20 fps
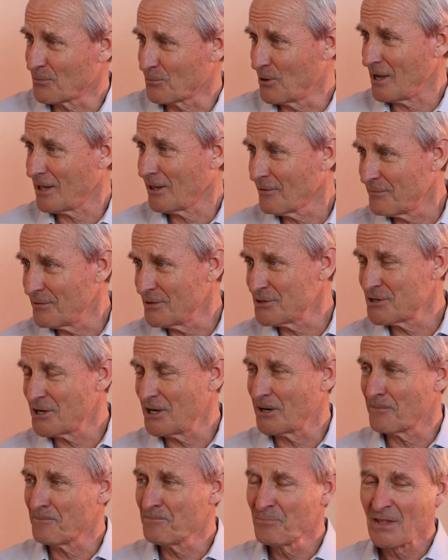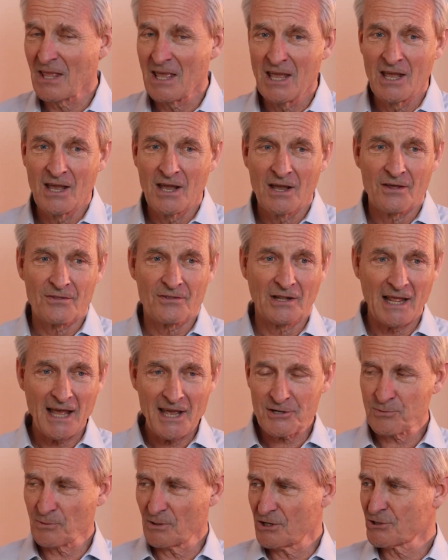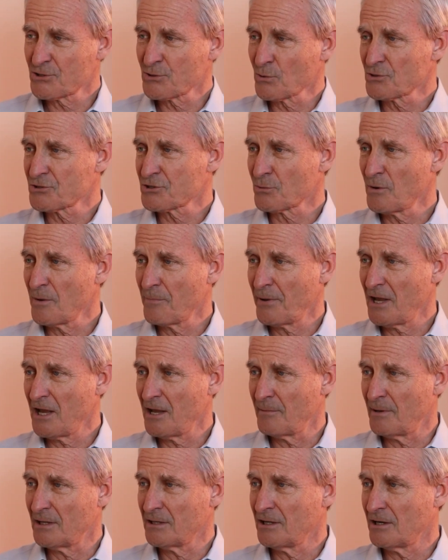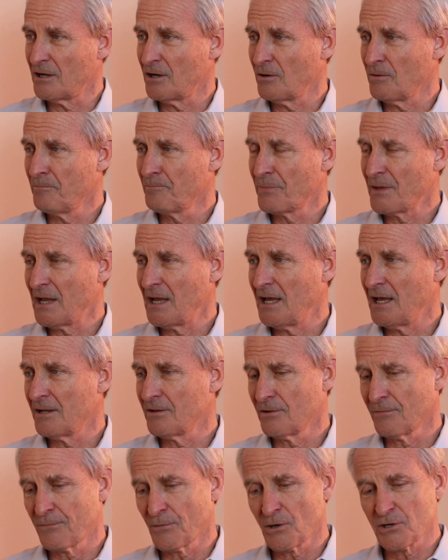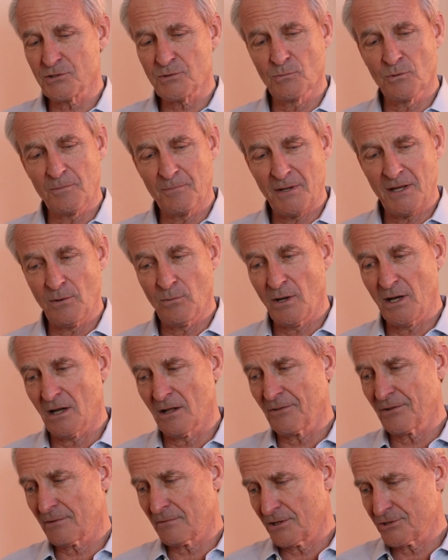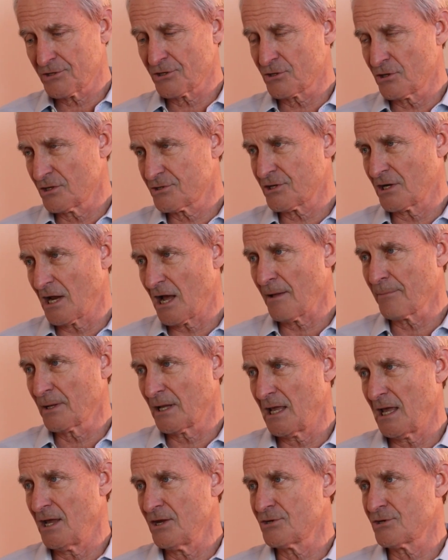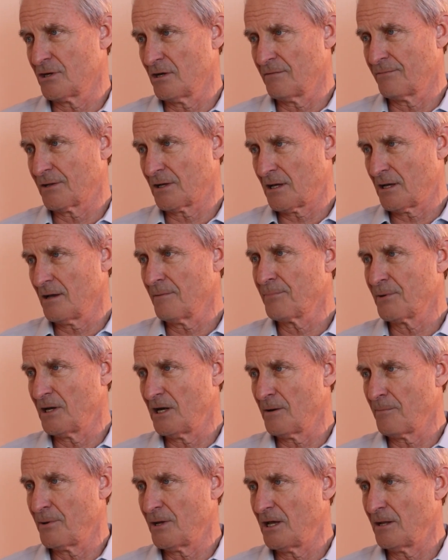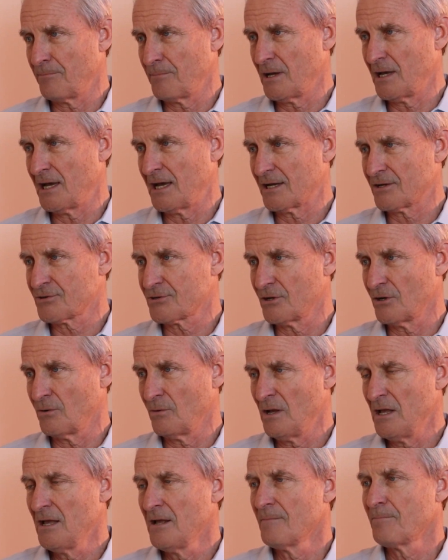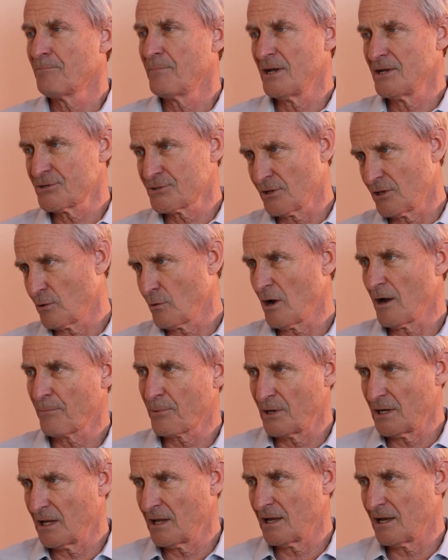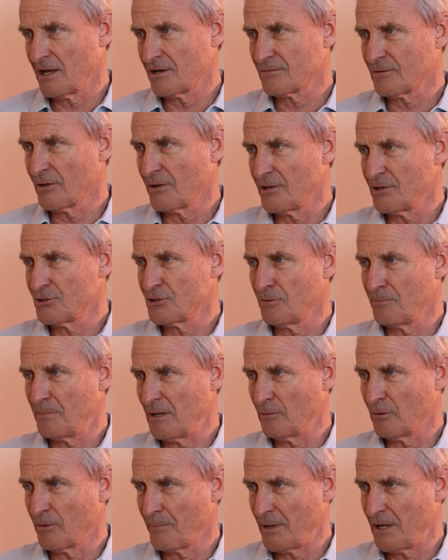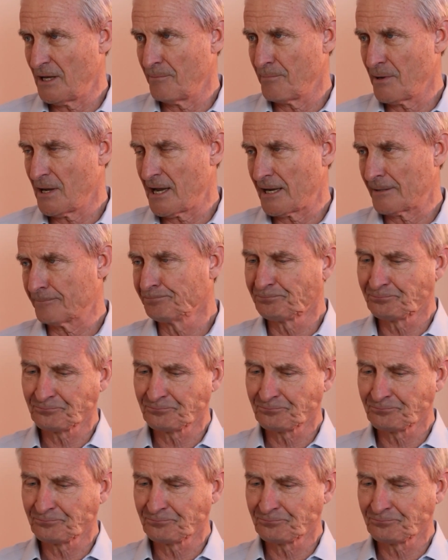relevance here. The last one is source of repayment, and the first one would be, well, it's an obligation of the company to pay it back. So based on their operating cash flow, they should be able to pay it back.